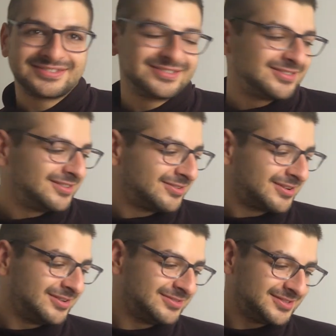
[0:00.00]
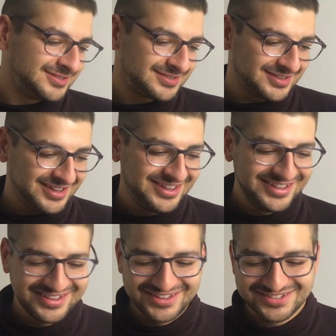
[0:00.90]
So the door closes.
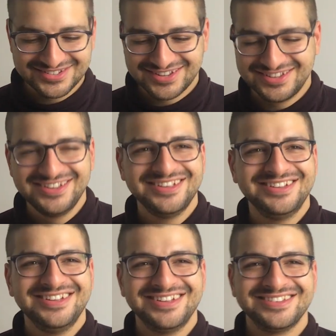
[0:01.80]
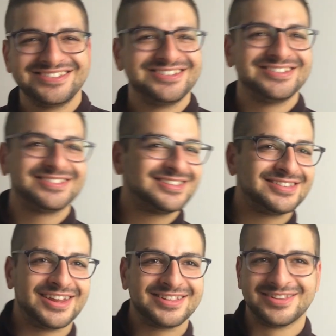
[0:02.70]
She just
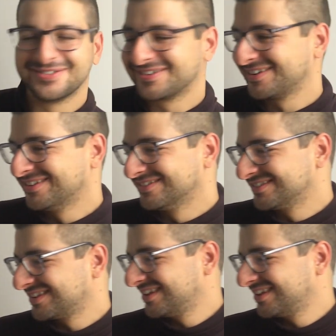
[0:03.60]
doesn't like the door closed.